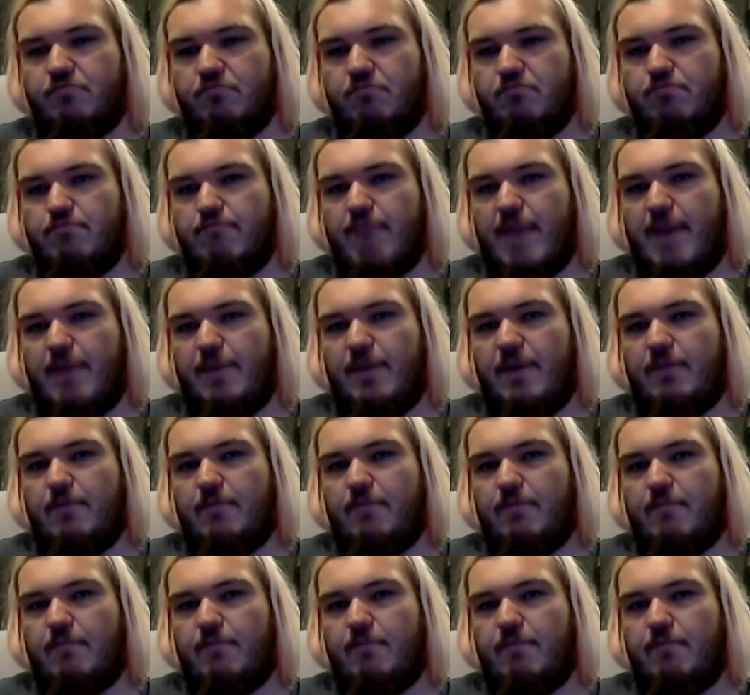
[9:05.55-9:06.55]
Maybe.
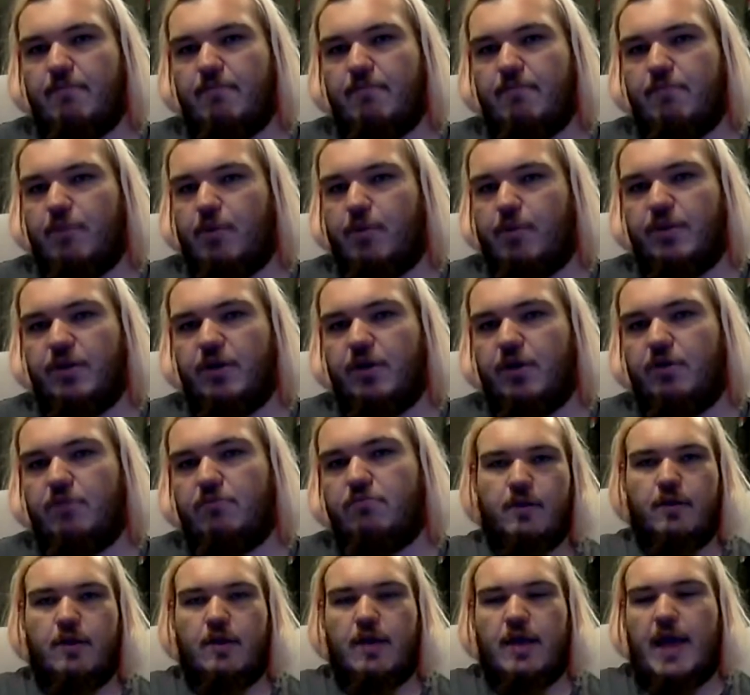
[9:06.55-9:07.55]
Probably
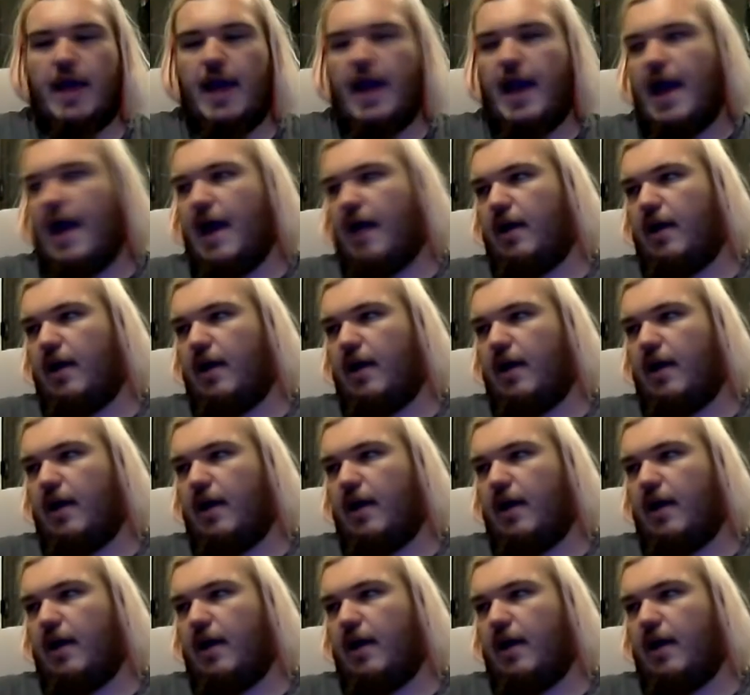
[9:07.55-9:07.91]
not.